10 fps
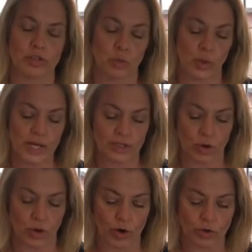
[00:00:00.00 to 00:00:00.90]
to wheat
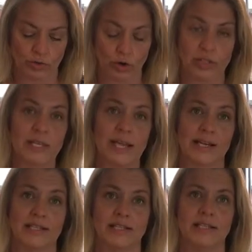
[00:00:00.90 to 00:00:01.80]
or you've got
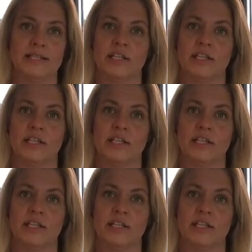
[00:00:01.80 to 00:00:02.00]
celiac disease,